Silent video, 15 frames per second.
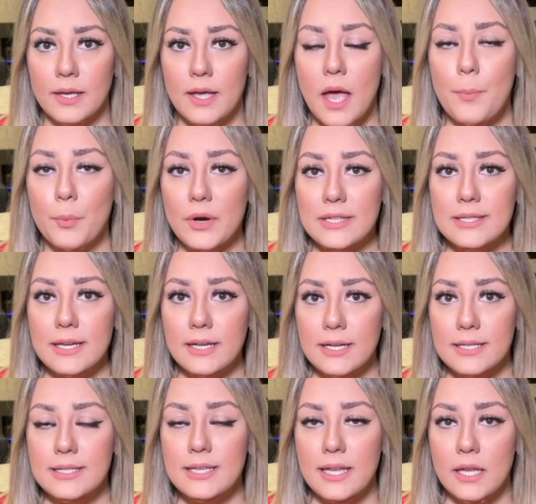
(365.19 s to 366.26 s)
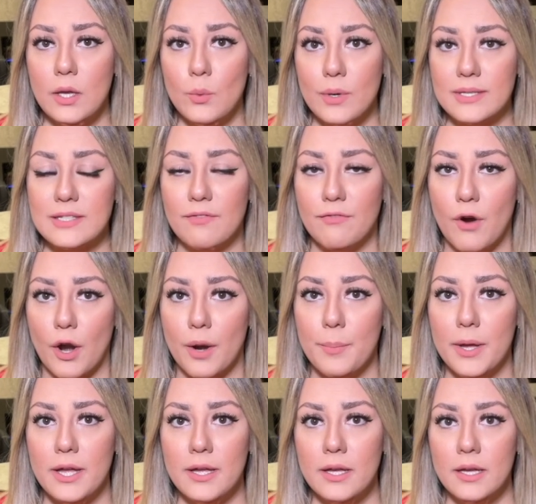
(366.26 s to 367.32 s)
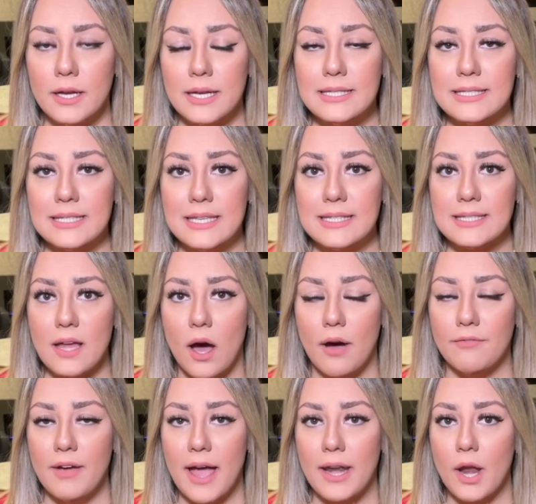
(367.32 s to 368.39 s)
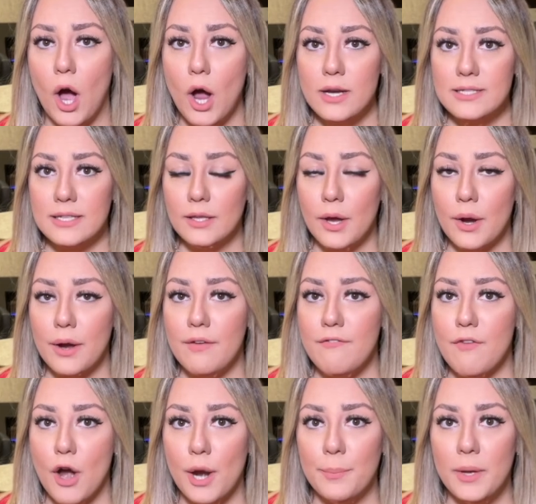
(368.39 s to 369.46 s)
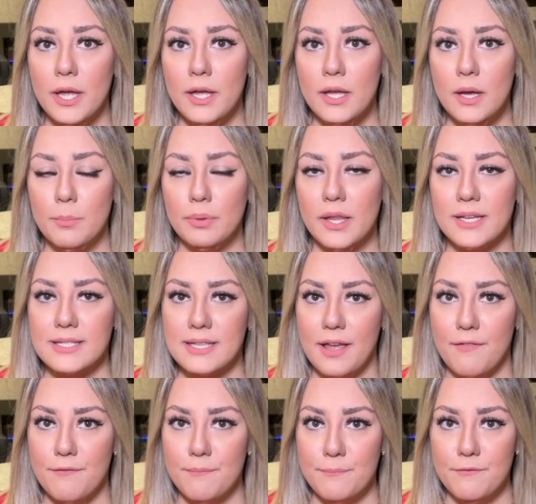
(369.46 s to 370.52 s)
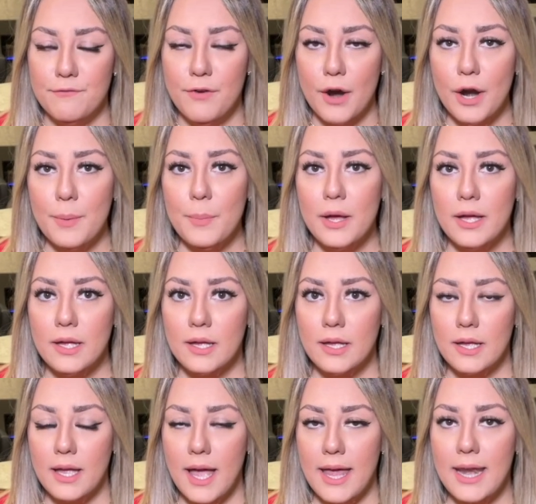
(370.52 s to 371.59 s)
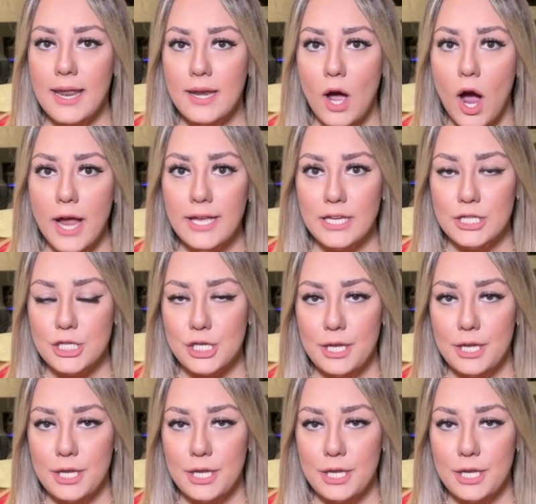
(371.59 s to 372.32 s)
A present continuous verb consists of an auxiliary verb plus a verb and an ing.